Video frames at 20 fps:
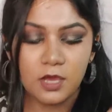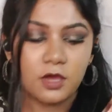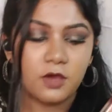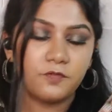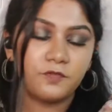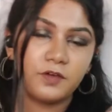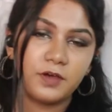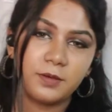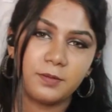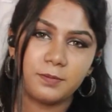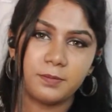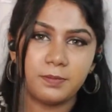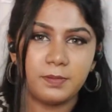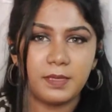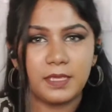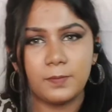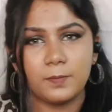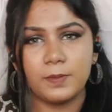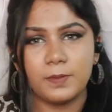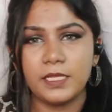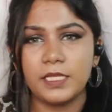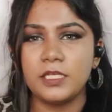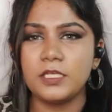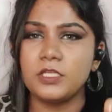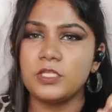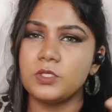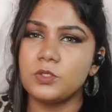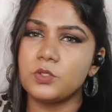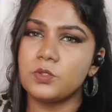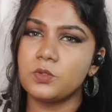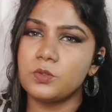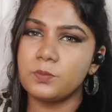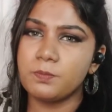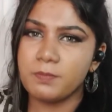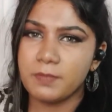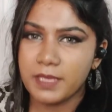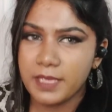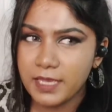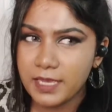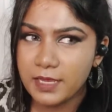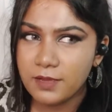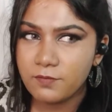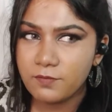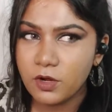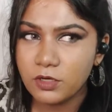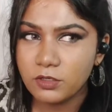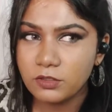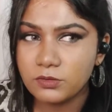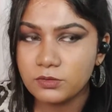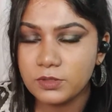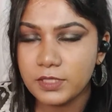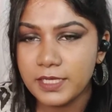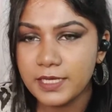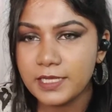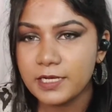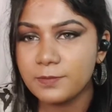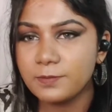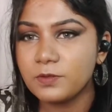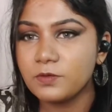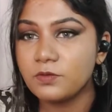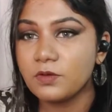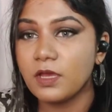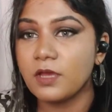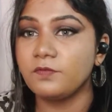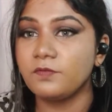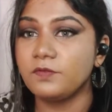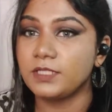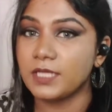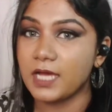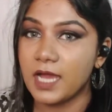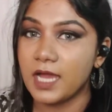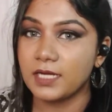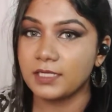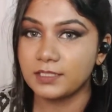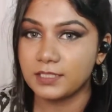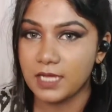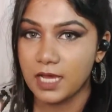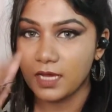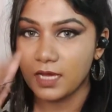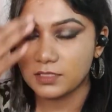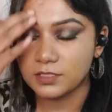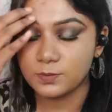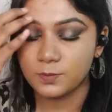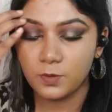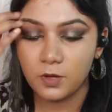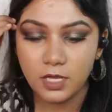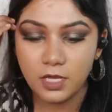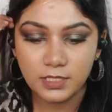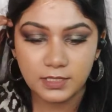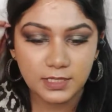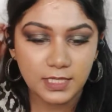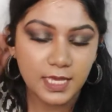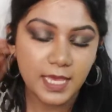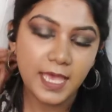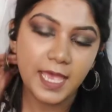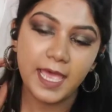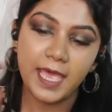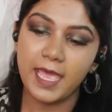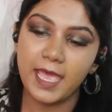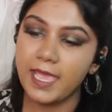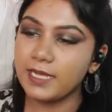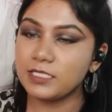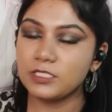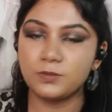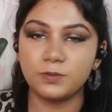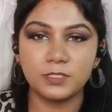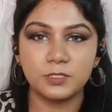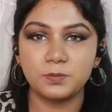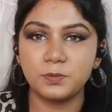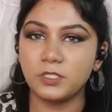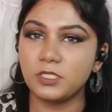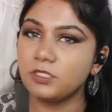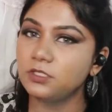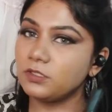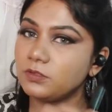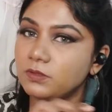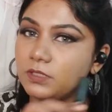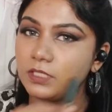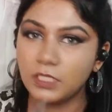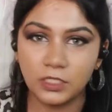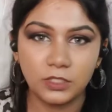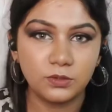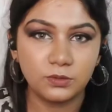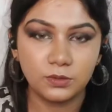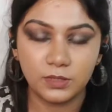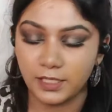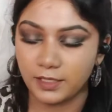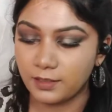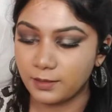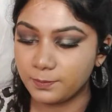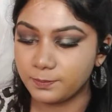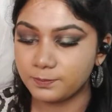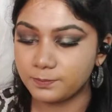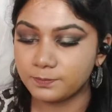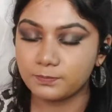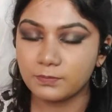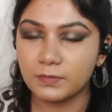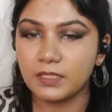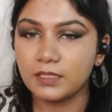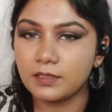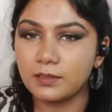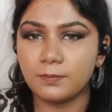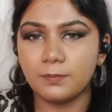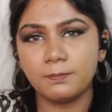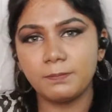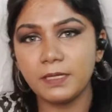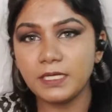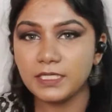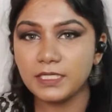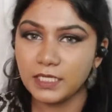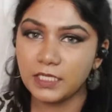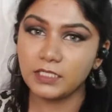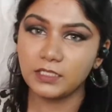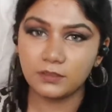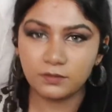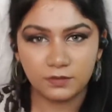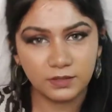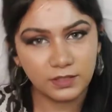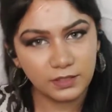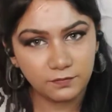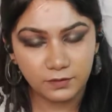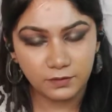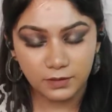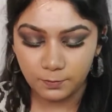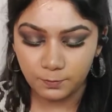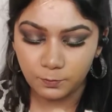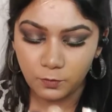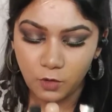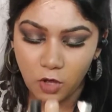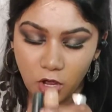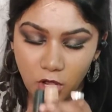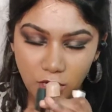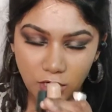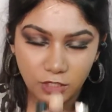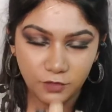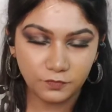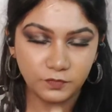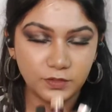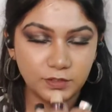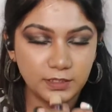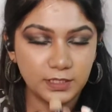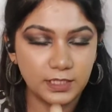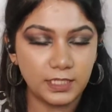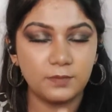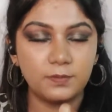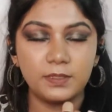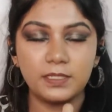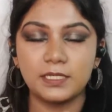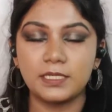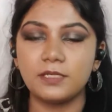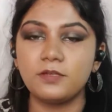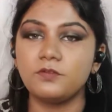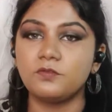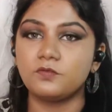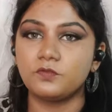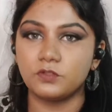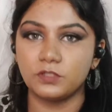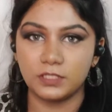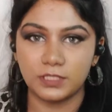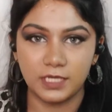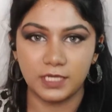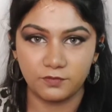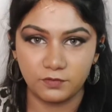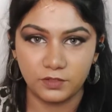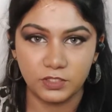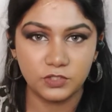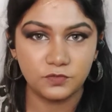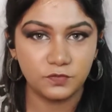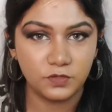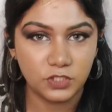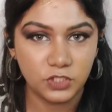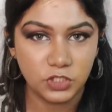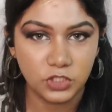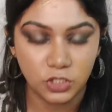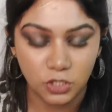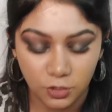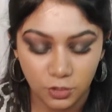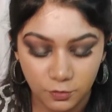For Maybelline, you may want to layer up if you have dark spots, and Swiss Beauty you need to layer up. But it all of the three will give full coverage for sure.